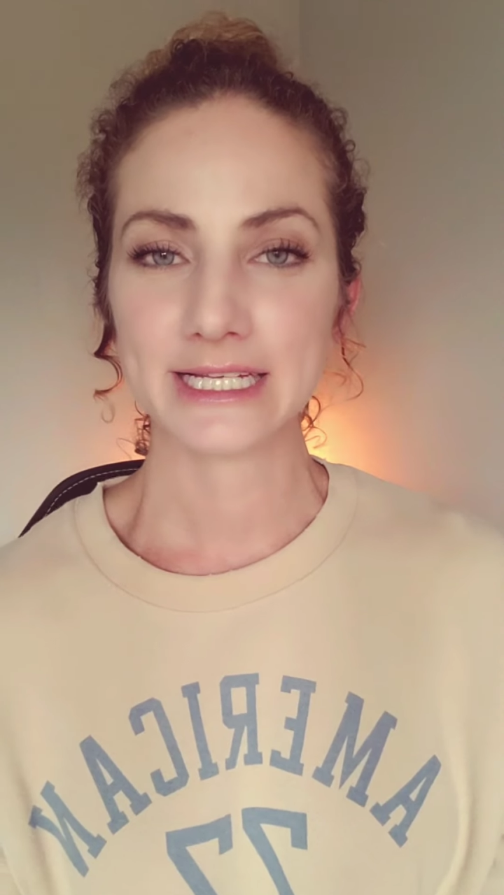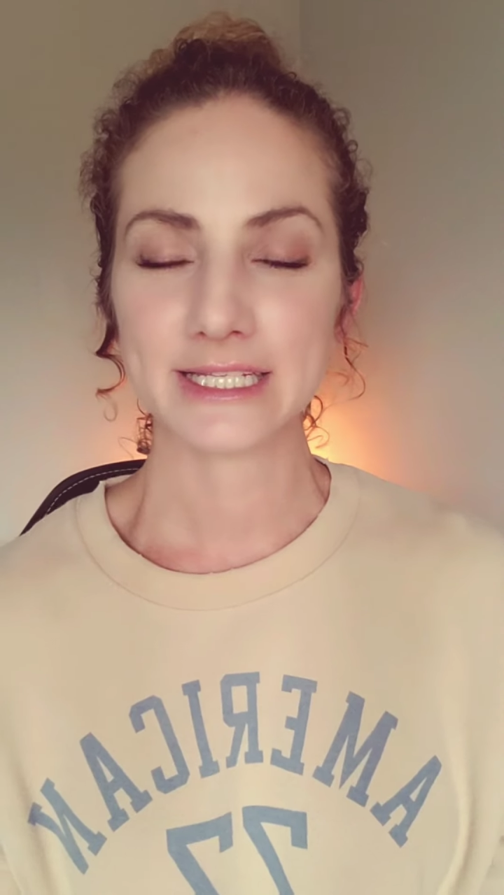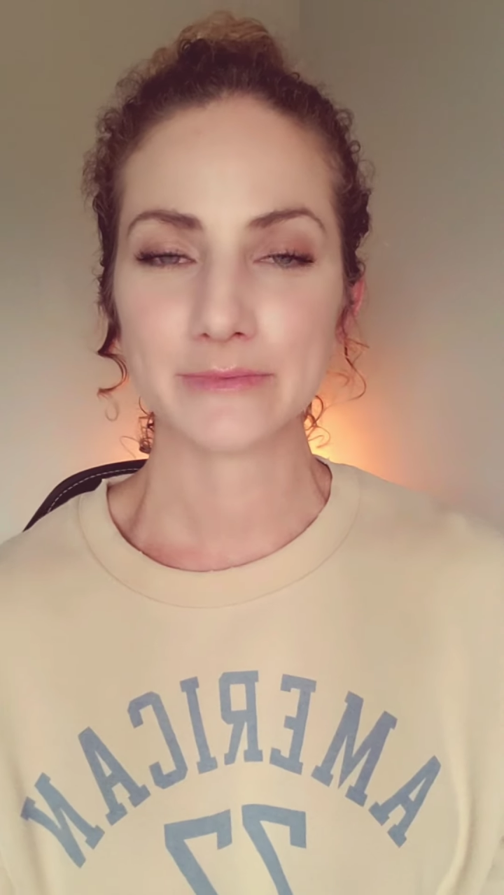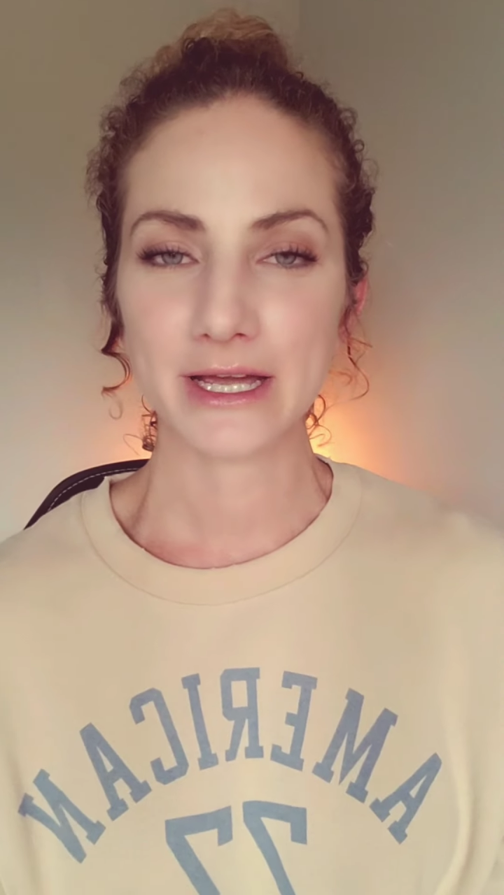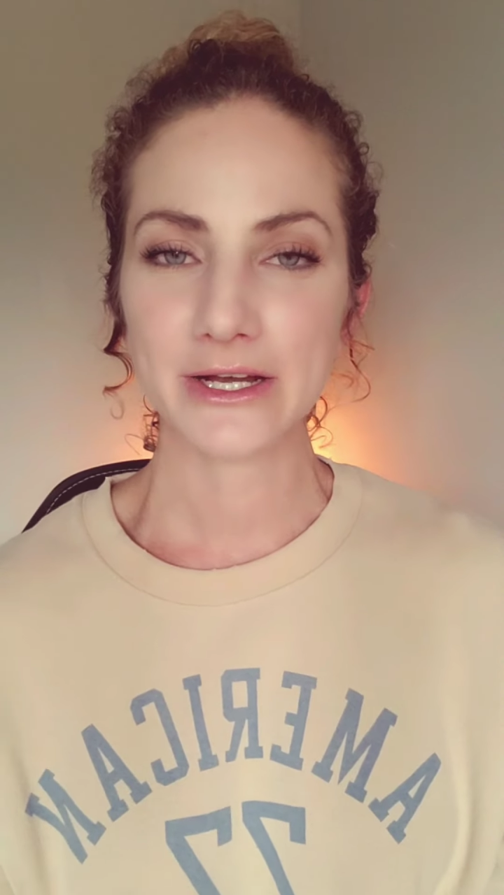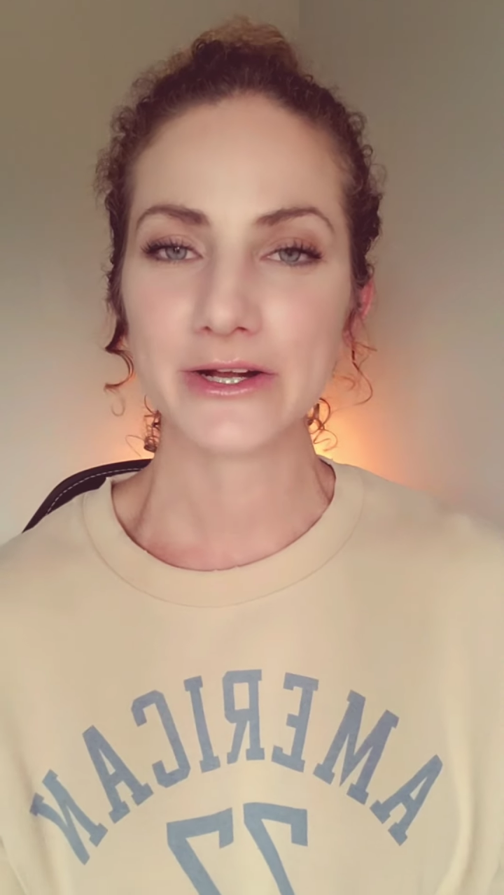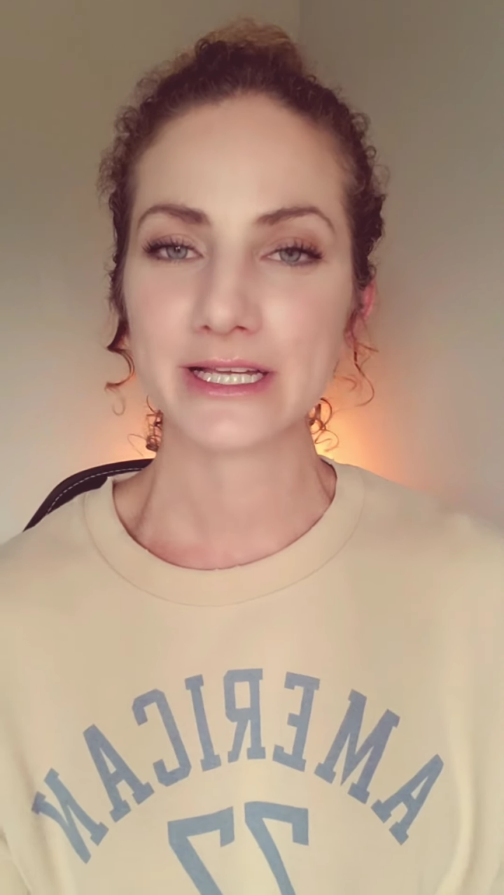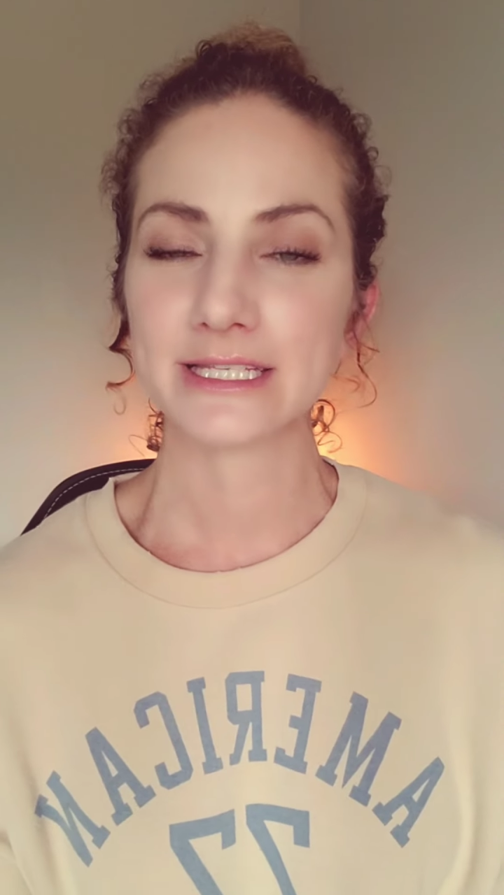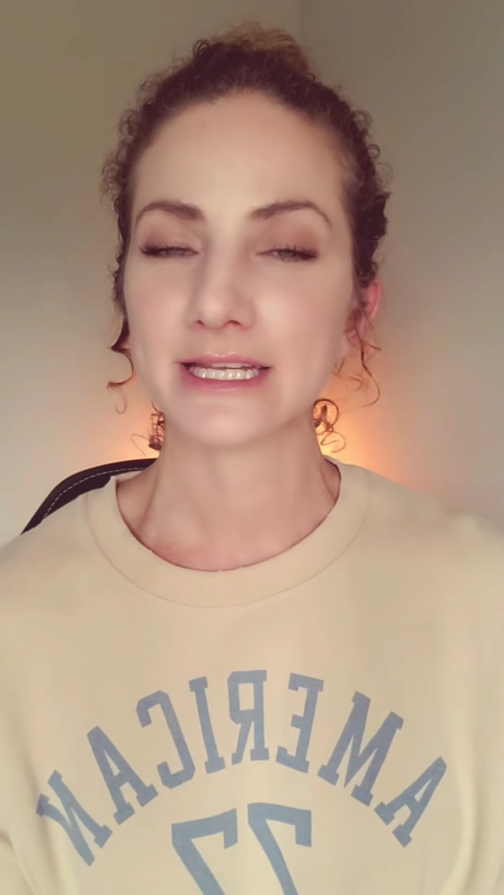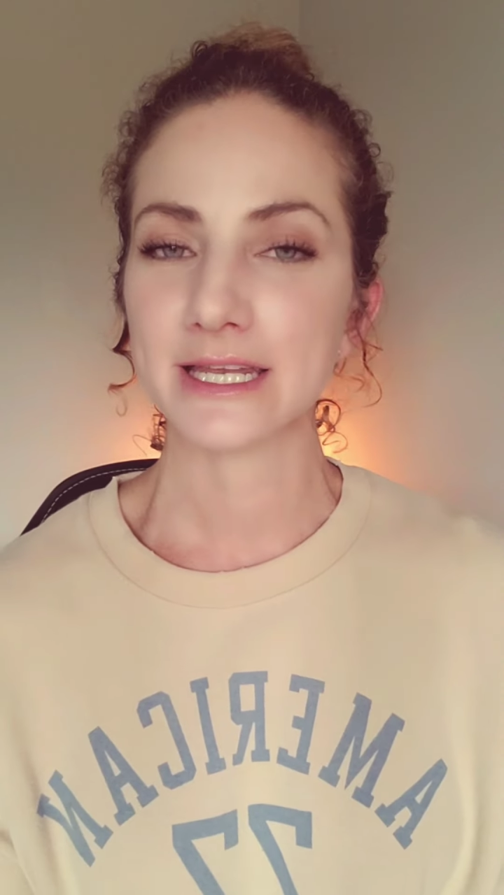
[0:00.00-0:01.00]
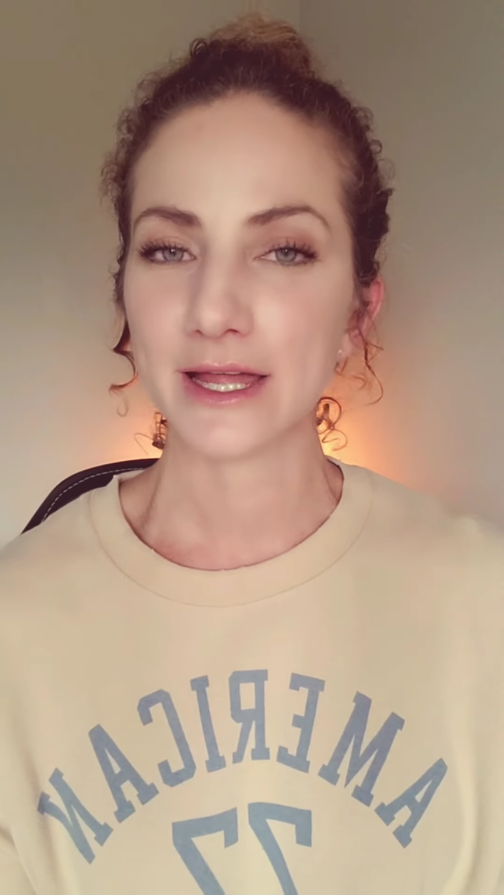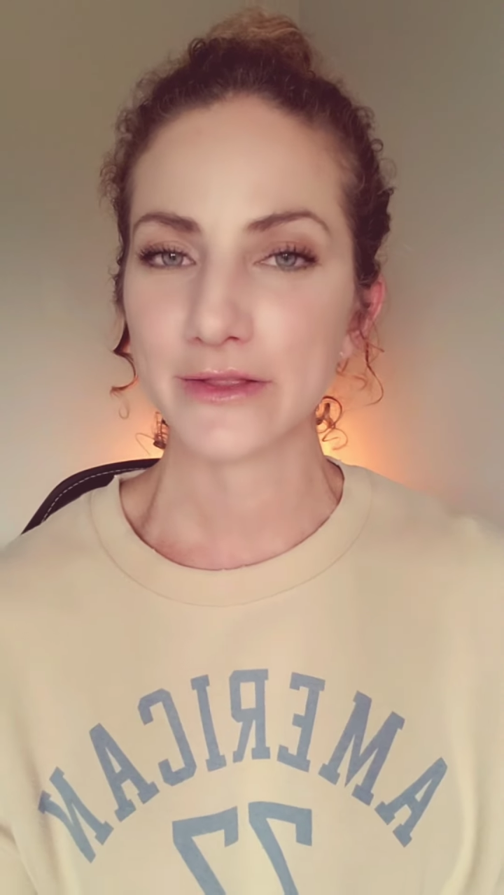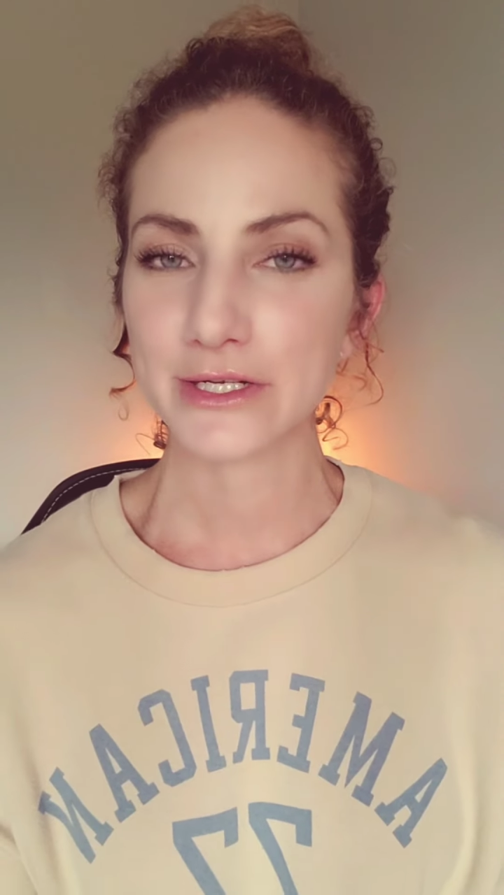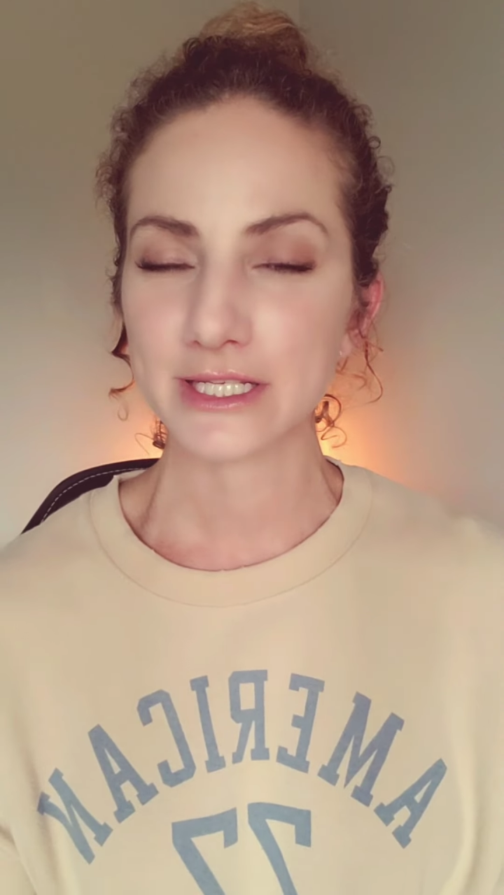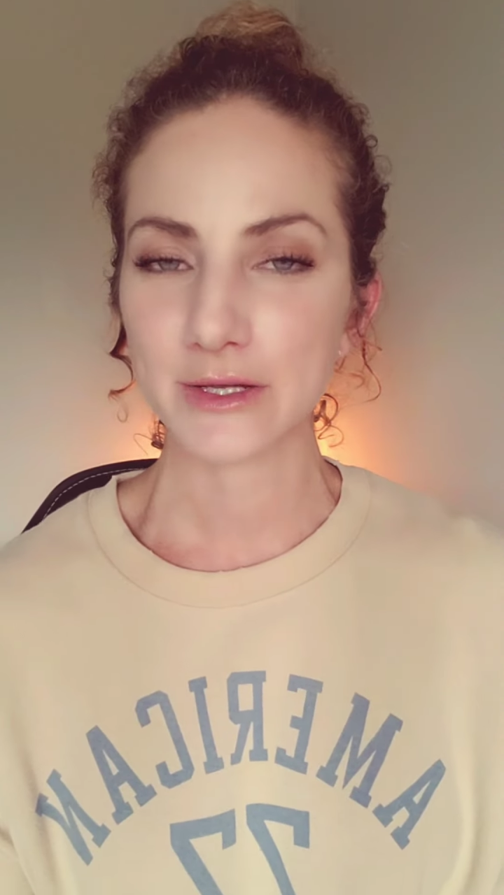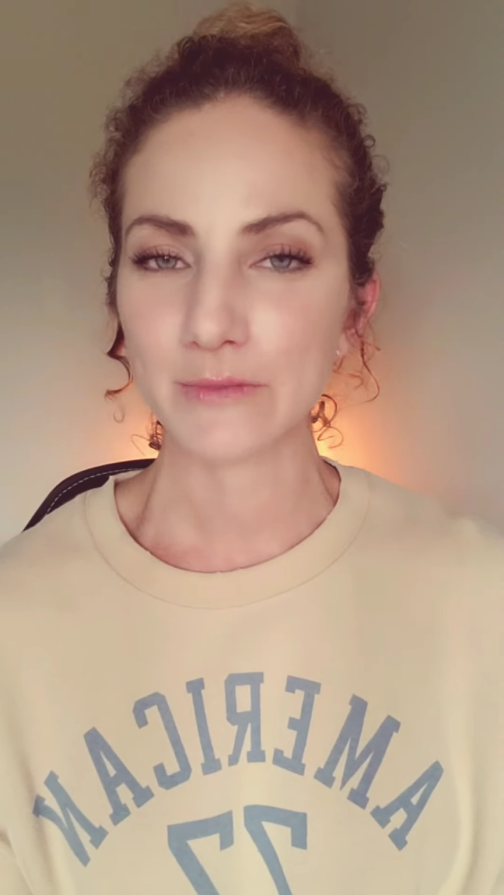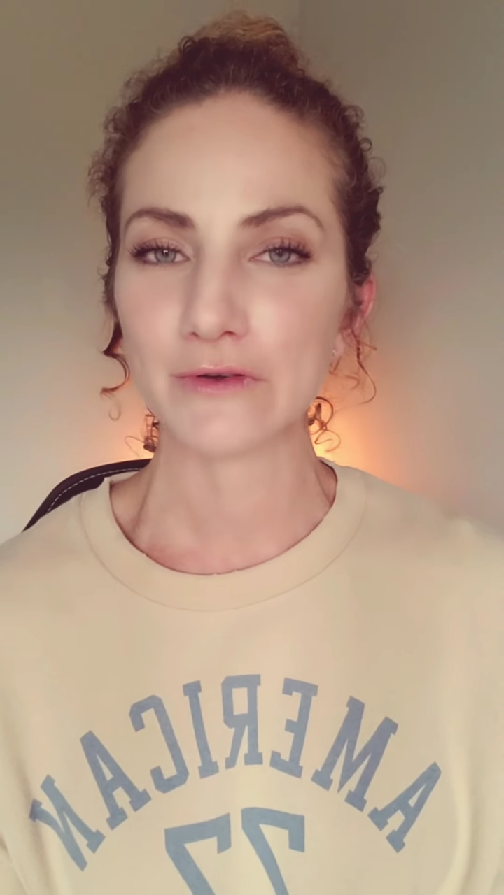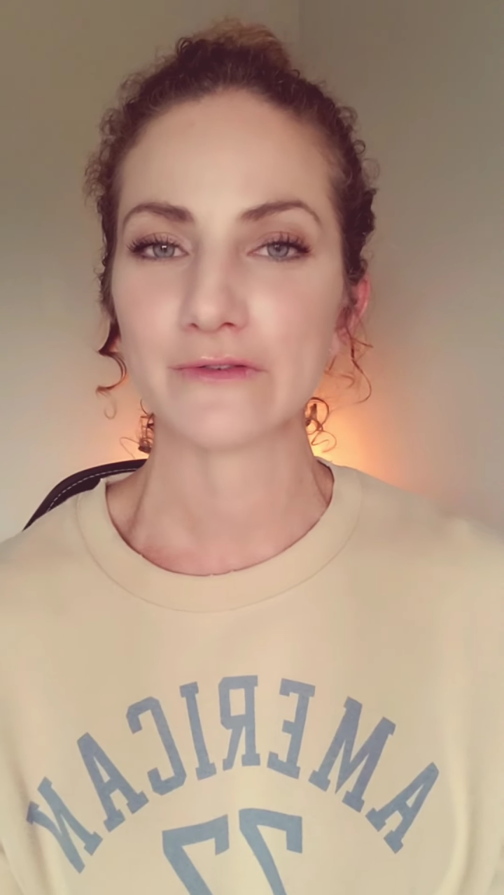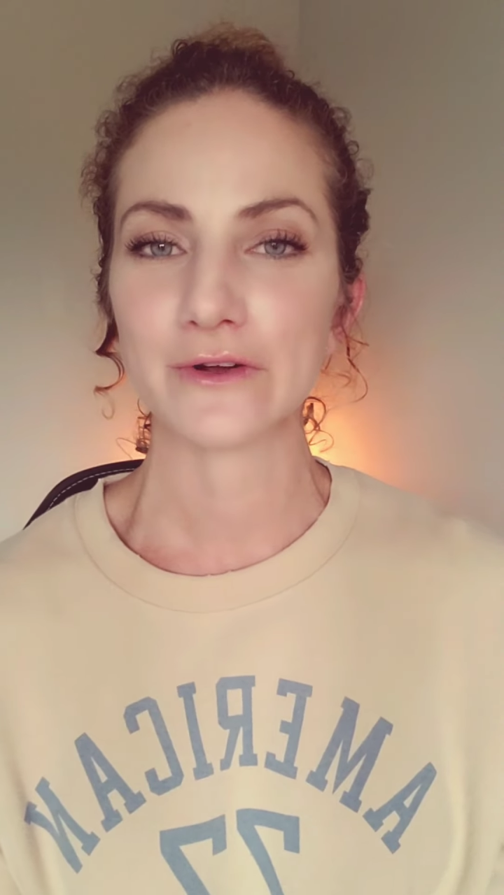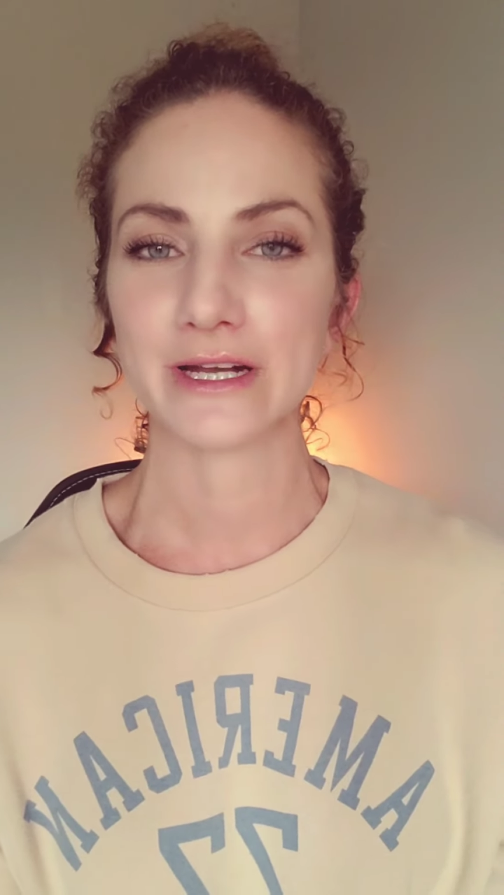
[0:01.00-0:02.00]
A spider is another symbol for